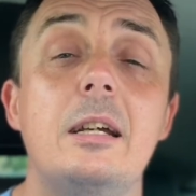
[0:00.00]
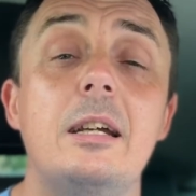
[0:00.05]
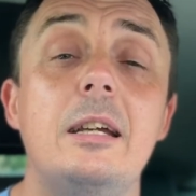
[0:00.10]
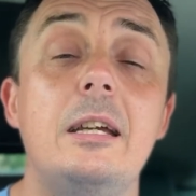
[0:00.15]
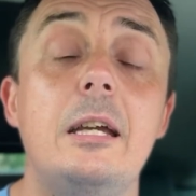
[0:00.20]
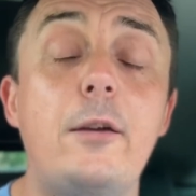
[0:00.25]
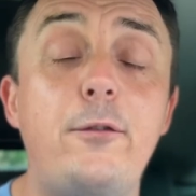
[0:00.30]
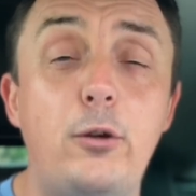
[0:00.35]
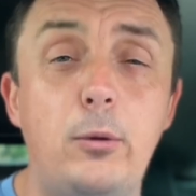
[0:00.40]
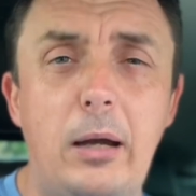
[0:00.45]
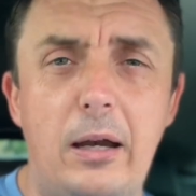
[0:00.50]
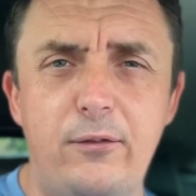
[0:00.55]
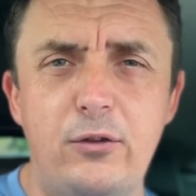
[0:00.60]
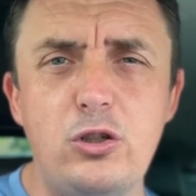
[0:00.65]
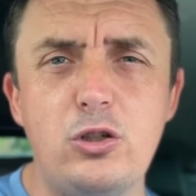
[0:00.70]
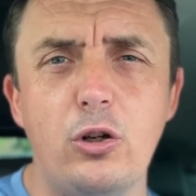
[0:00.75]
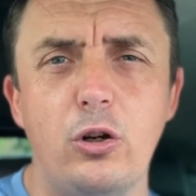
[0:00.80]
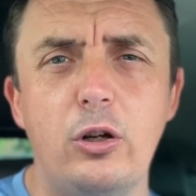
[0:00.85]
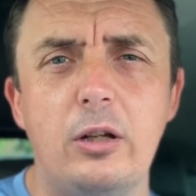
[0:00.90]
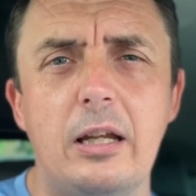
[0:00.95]
If you have
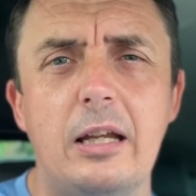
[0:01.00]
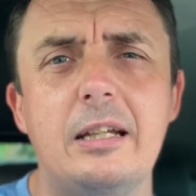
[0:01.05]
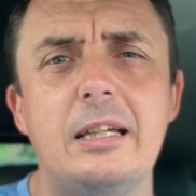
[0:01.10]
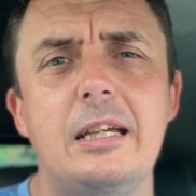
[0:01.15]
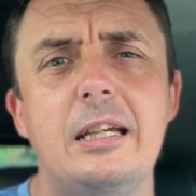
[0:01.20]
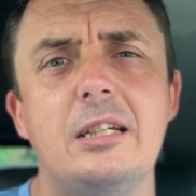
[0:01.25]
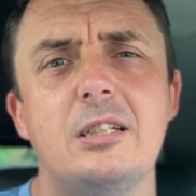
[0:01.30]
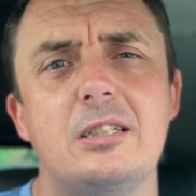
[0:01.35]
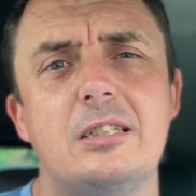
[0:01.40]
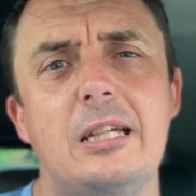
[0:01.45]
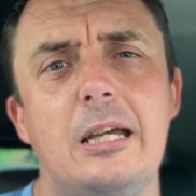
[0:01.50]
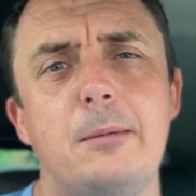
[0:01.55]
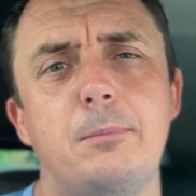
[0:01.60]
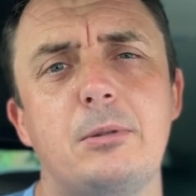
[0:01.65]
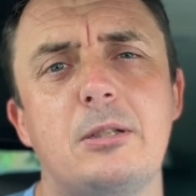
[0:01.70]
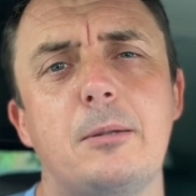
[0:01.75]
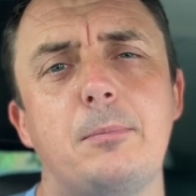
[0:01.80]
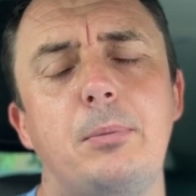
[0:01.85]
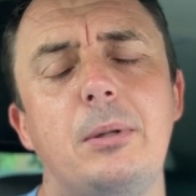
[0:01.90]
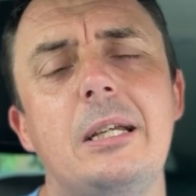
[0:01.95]
enjoyed these
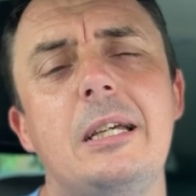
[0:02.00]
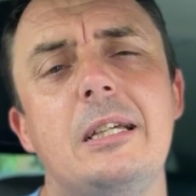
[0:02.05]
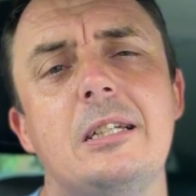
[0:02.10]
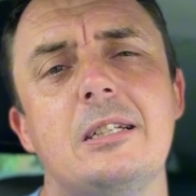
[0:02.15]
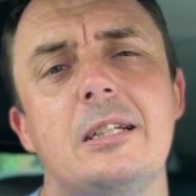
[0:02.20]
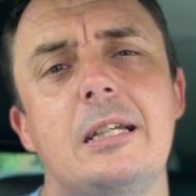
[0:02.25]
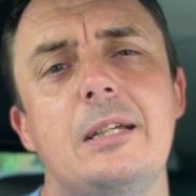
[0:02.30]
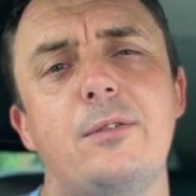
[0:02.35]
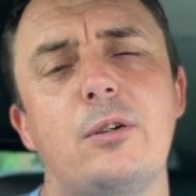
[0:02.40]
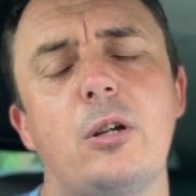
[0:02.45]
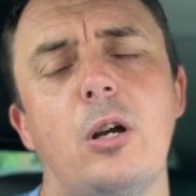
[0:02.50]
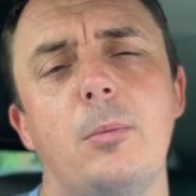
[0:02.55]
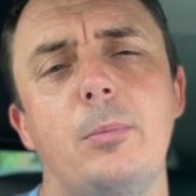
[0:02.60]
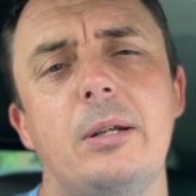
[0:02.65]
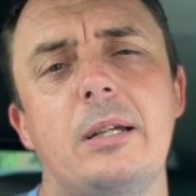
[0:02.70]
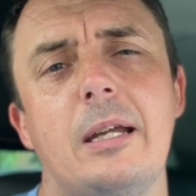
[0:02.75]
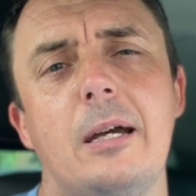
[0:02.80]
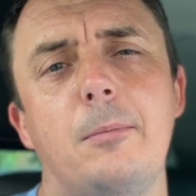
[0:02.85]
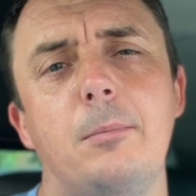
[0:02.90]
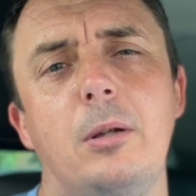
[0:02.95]
tips, please leave a
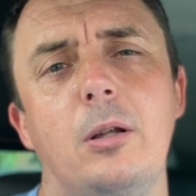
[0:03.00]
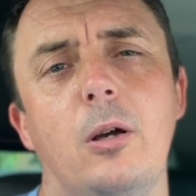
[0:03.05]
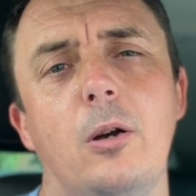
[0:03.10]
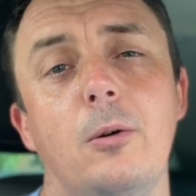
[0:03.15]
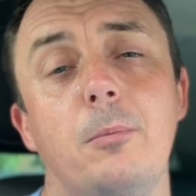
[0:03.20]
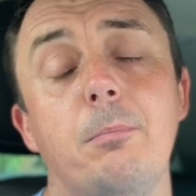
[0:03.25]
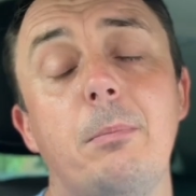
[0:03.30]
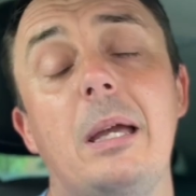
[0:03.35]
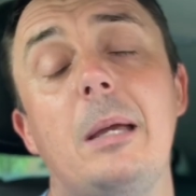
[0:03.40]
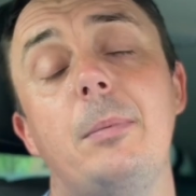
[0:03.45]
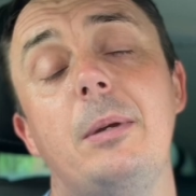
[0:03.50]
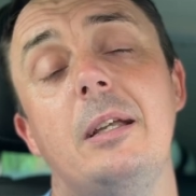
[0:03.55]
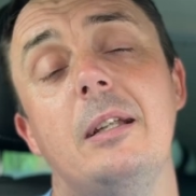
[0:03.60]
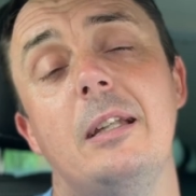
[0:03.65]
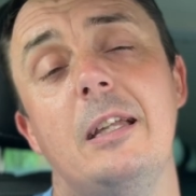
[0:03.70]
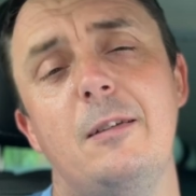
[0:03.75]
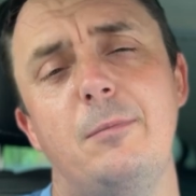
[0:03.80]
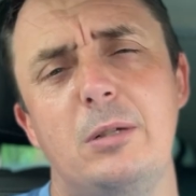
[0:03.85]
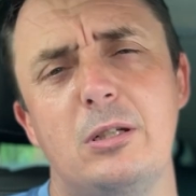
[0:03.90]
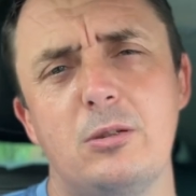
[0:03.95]
comment down below. Maybe
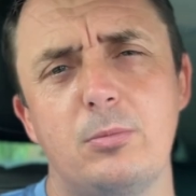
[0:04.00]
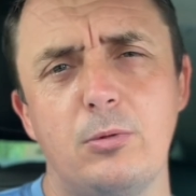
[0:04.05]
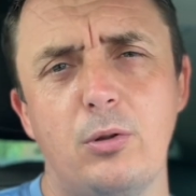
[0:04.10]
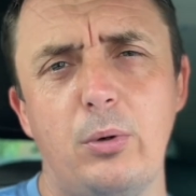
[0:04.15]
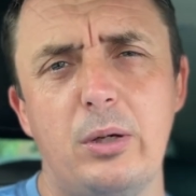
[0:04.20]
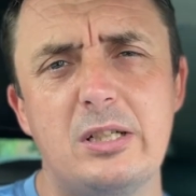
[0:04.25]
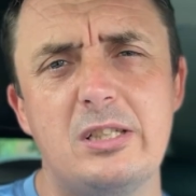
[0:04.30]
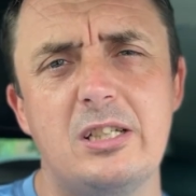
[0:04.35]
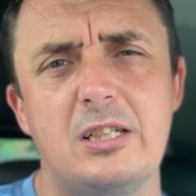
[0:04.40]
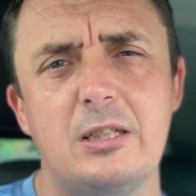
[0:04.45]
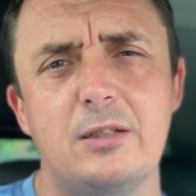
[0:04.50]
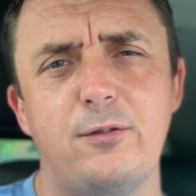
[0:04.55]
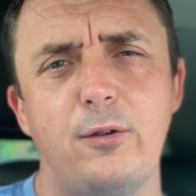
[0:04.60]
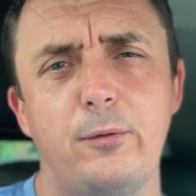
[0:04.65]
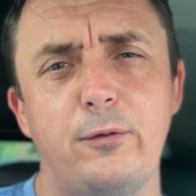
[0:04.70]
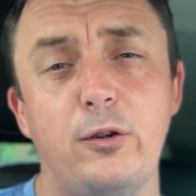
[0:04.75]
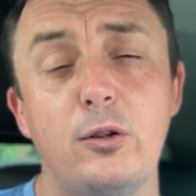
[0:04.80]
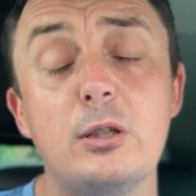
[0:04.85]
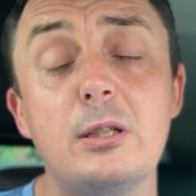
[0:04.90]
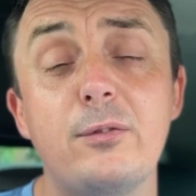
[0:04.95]
leave me some questions for
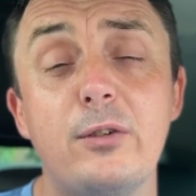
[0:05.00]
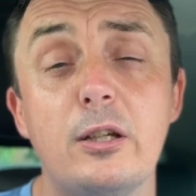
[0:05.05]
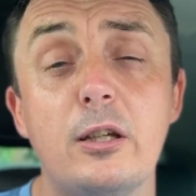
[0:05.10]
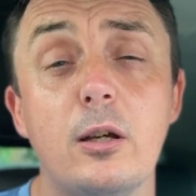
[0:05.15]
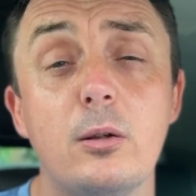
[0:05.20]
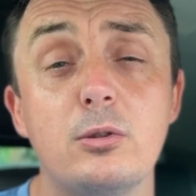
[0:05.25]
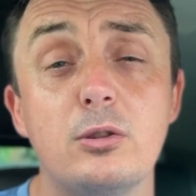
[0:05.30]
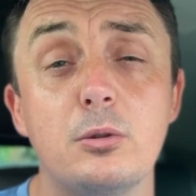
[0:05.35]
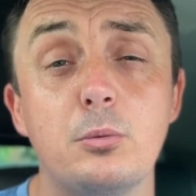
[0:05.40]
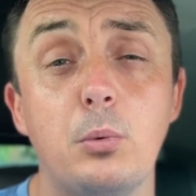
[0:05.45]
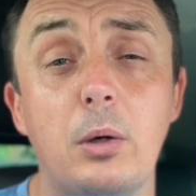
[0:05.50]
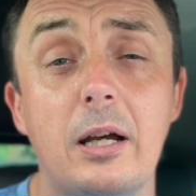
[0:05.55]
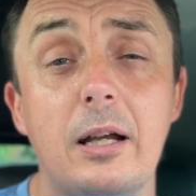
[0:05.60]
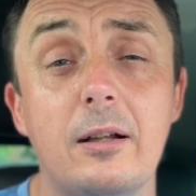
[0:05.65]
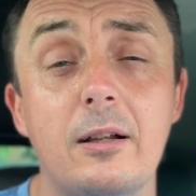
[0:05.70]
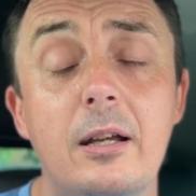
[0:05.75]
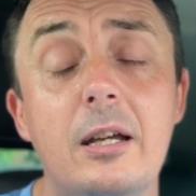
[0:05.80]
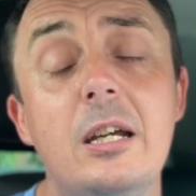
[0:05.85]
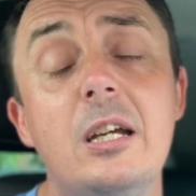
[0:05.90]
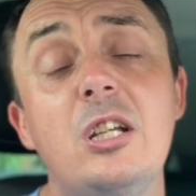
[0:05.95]
future videos as well.